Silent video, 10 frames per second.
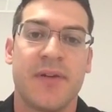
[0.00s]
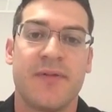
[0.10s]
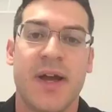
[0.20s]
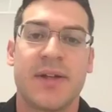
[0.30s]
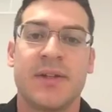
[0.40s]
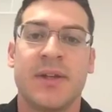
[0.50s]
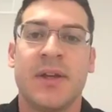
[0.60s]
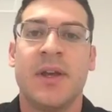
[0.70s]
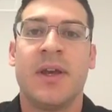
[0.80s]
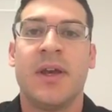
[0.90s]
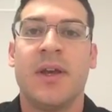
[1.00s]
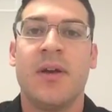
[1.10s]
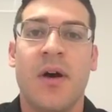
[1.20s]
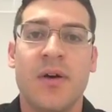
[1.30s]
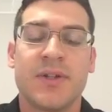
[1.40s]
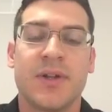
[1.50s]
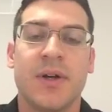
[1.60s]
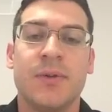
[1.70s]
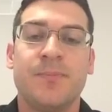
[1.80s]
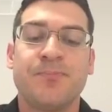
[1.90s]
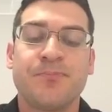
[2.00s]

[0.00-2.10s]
effect. And also,